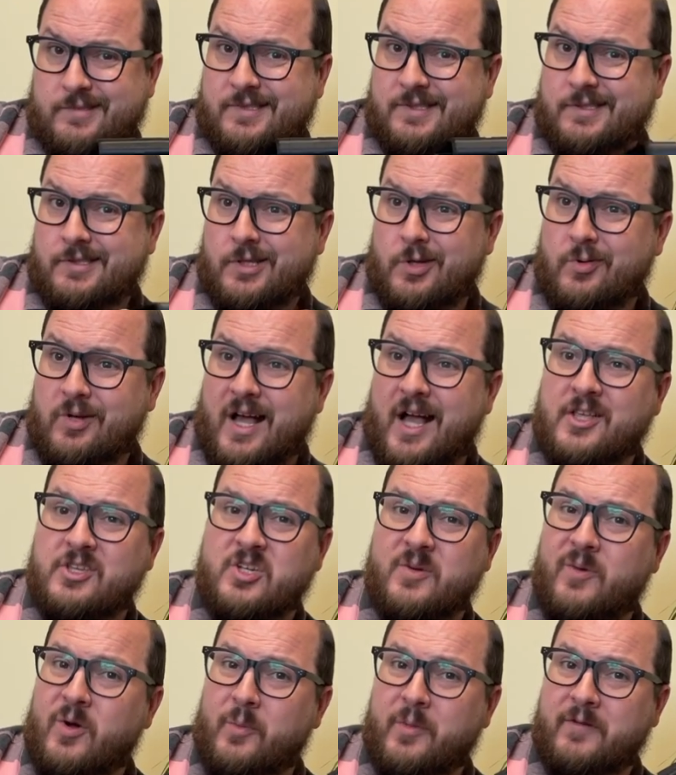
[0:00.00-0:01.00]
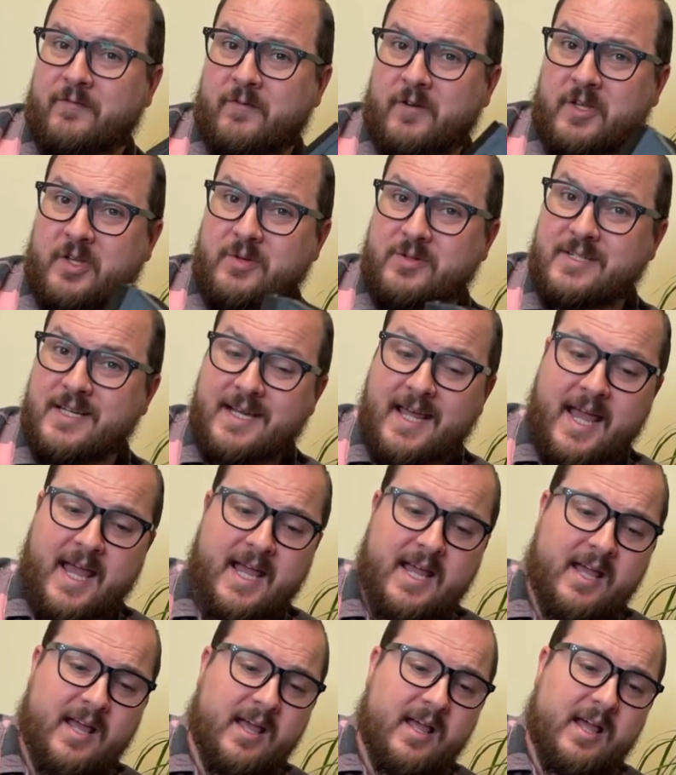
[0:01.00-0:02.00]
No gotcha moment for you
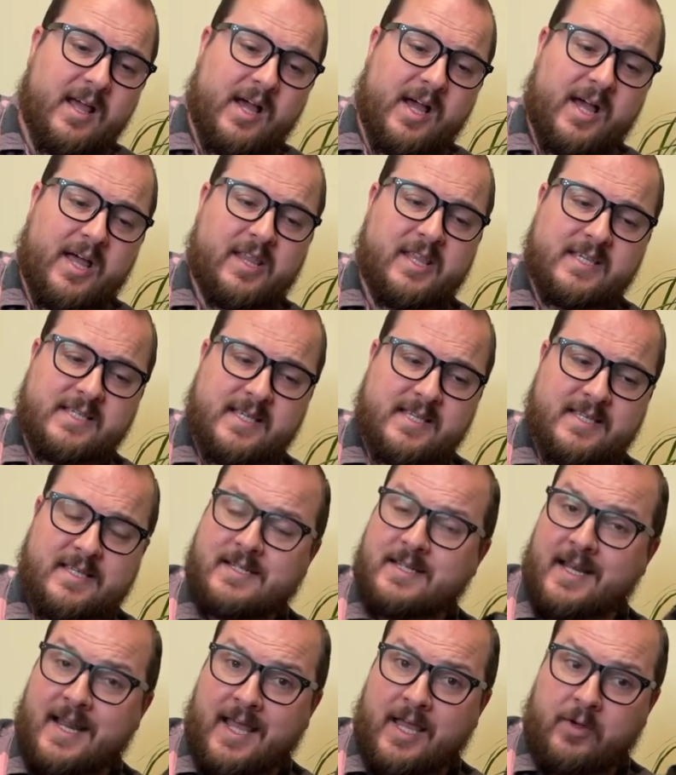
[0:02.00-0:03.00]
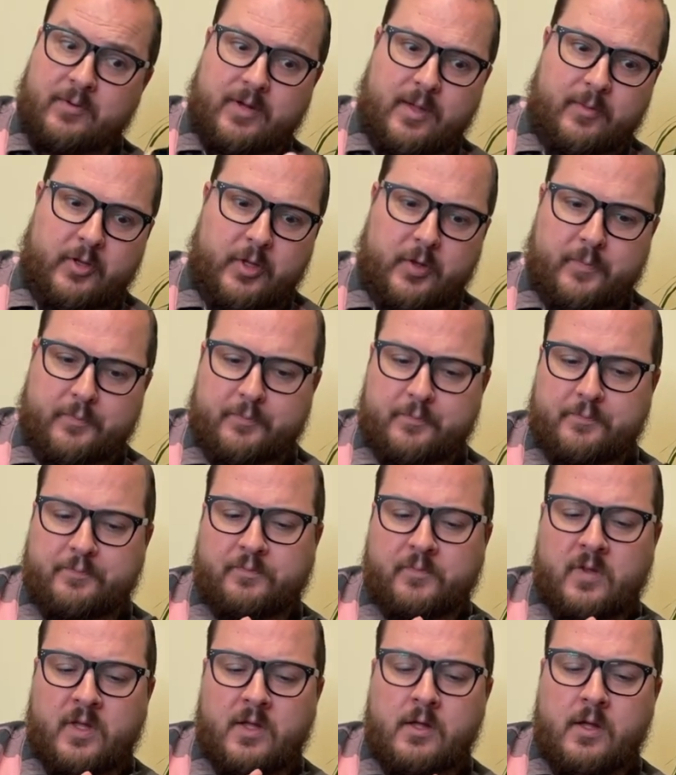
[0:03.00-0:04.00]
today. This isn't an AOW.
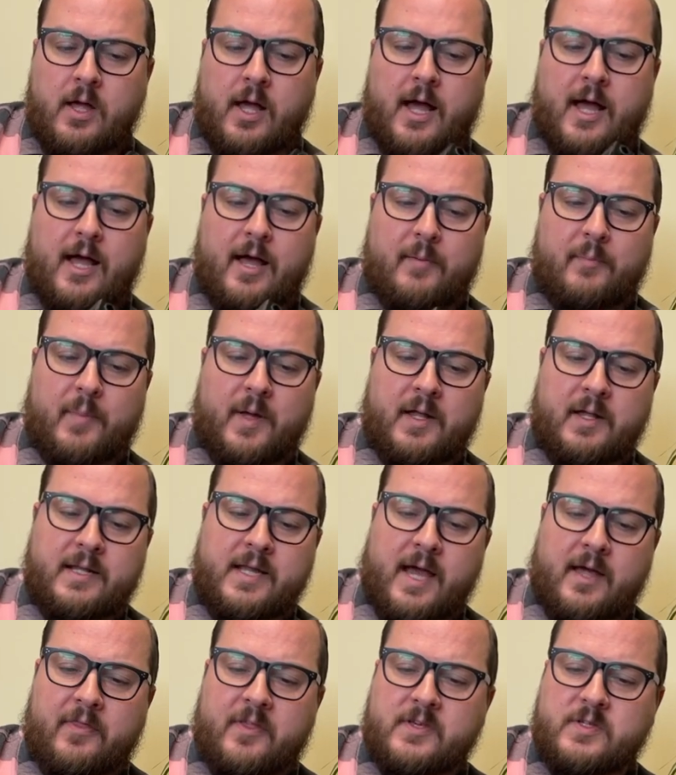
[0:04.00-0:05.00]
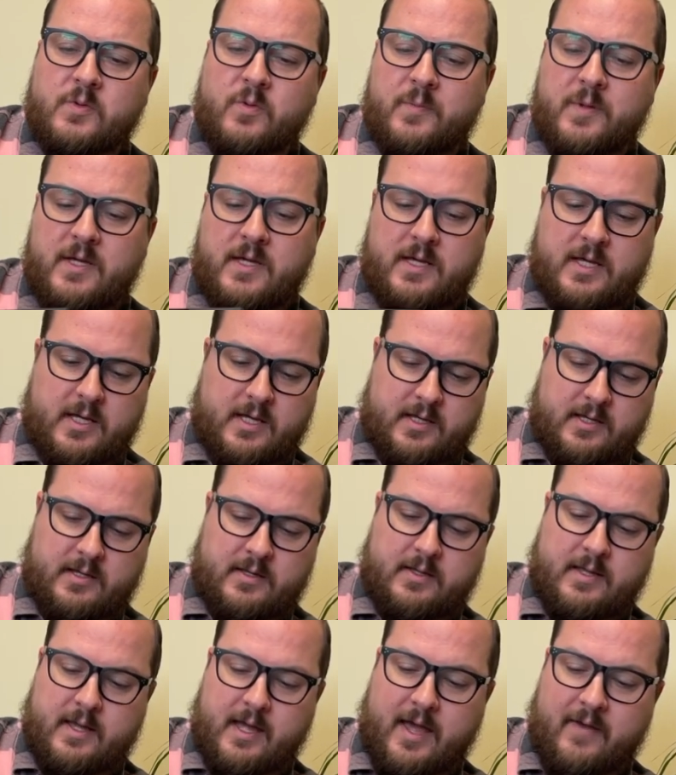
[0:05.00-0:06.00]
But yeah, this will be
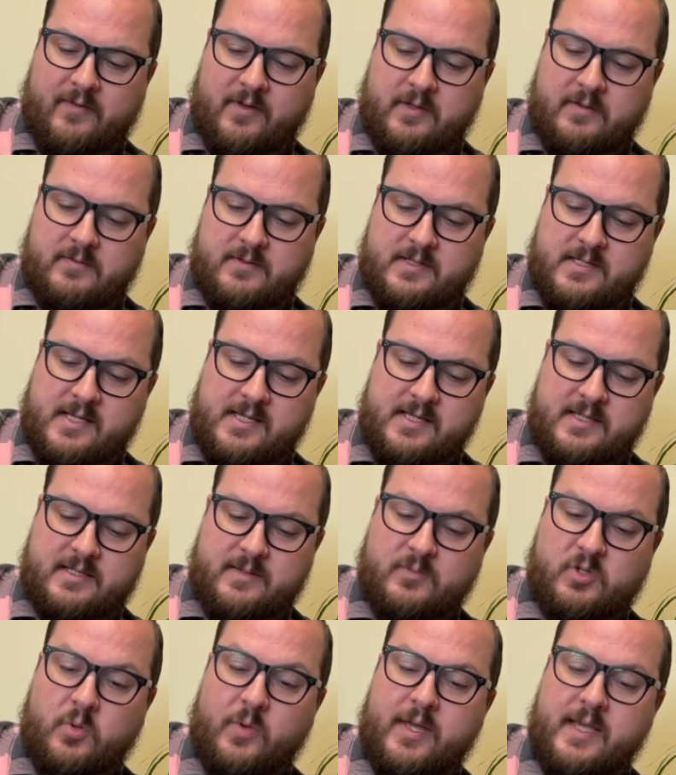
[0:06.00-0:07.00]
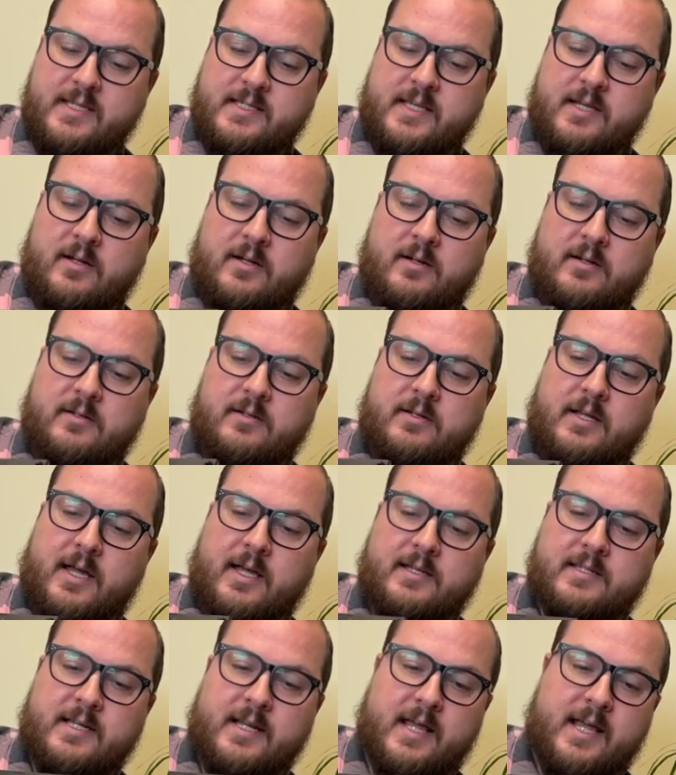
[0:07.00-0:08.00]
seeing some tweaks here
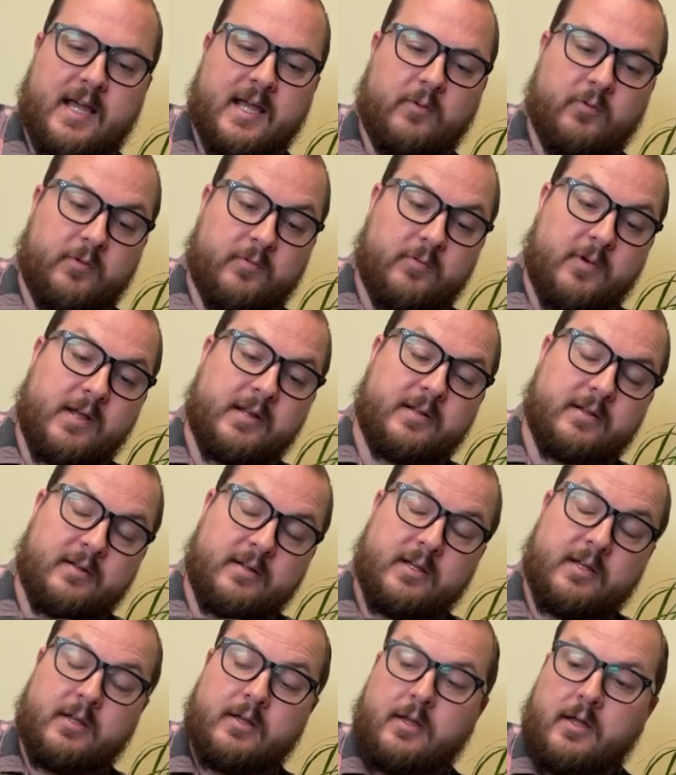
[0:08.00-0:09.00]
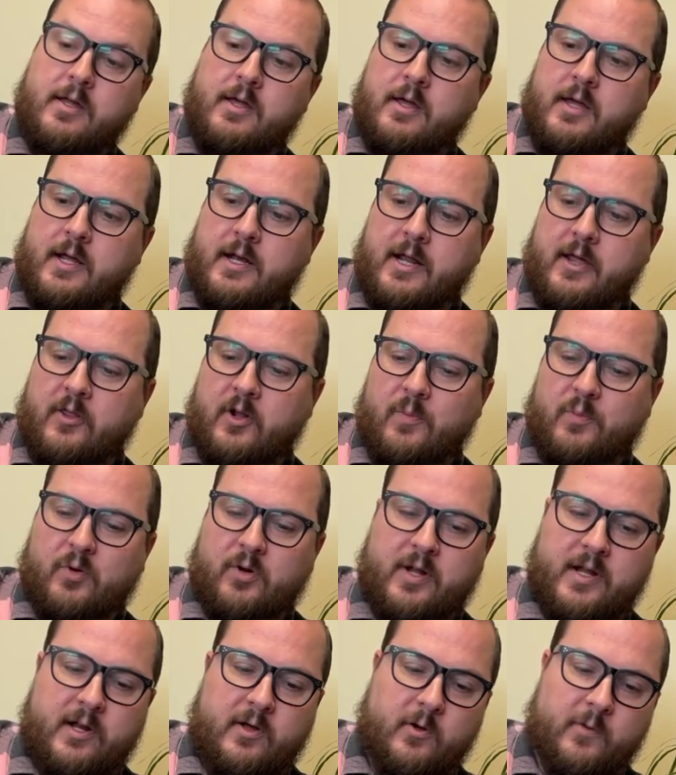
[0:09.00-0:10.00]
today, and we'll run another
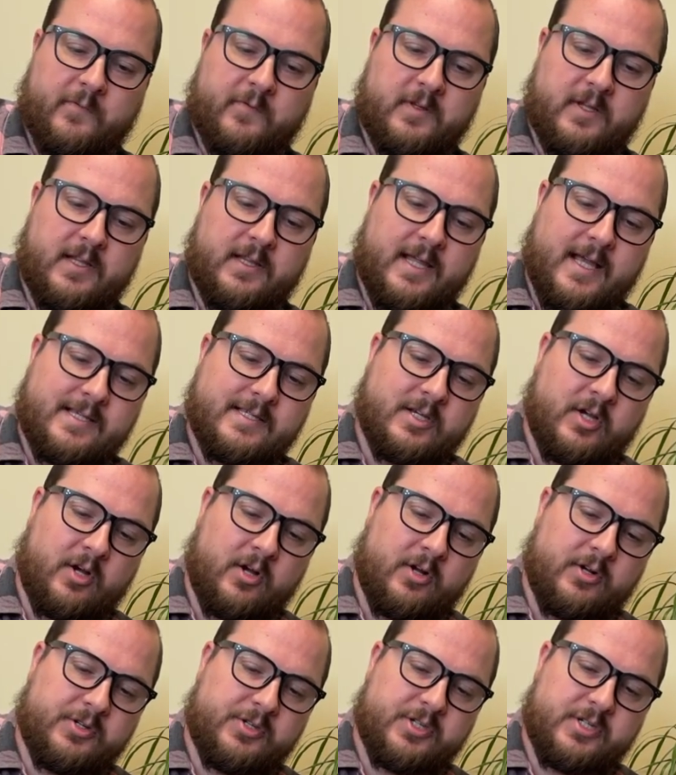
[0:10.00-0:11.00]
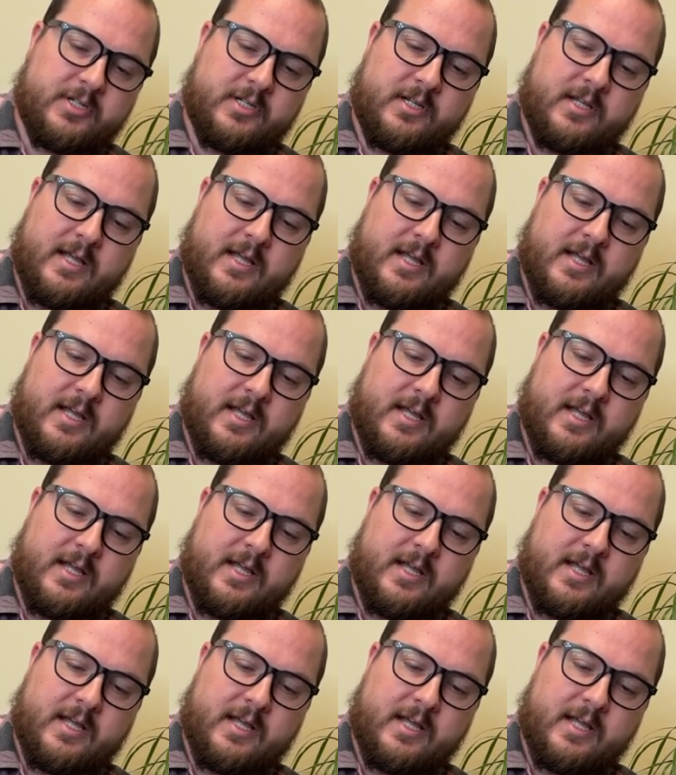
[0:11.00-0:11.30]
print, hopefully less cursed,